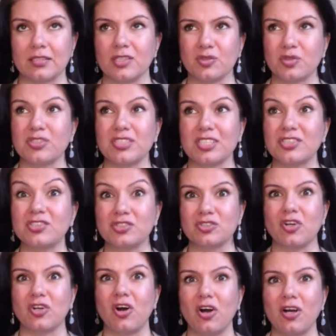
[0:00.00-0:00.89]
You know, those are
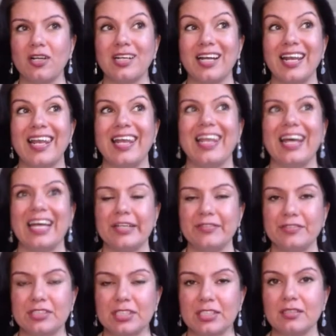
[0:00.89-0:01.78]
strong
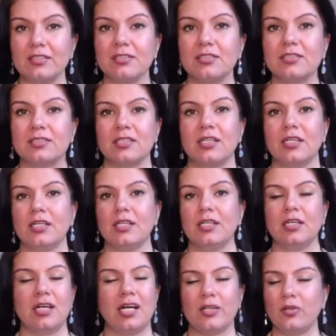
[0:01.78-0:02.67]
life skills.
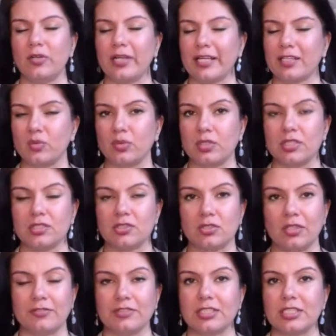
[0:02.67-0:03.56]
I don't like the word
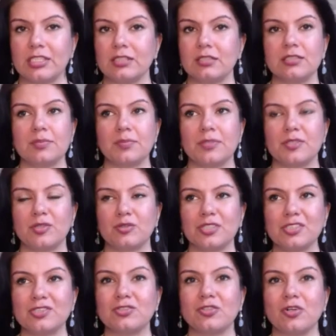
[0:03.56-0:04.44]
soft skills, but those
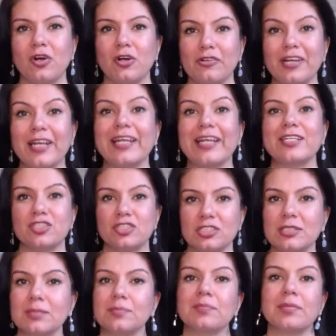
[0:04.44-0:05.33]
are strong
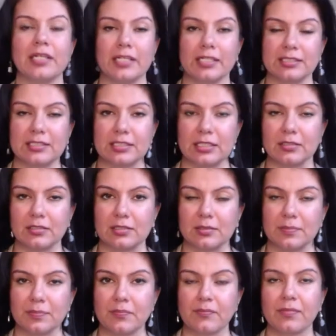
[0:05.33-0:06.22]
relationship building
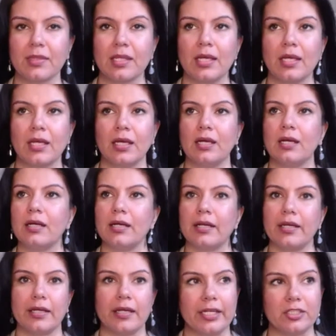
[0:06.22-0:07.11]
skills.
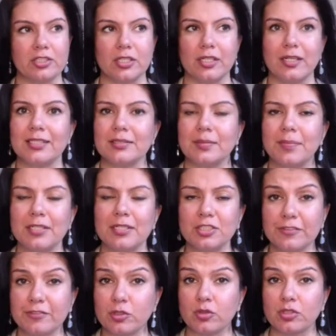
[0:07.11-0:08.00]
HR has a
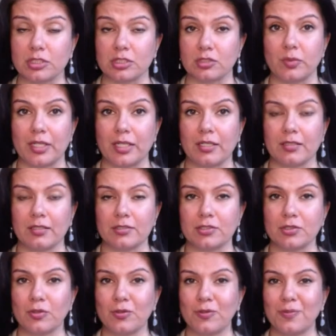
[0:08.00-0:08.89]
bunch of those as well.
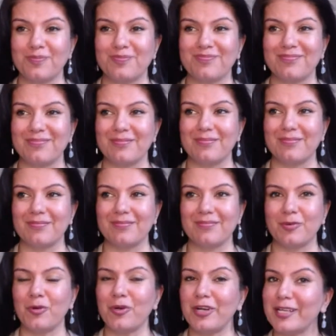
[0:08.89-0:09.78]
So
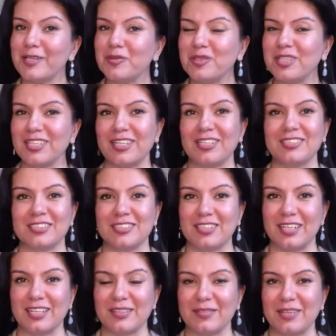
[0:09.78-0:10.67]
only you can answer
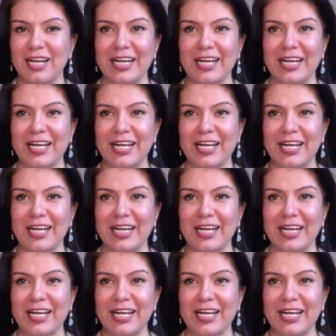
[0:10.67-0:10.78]
that.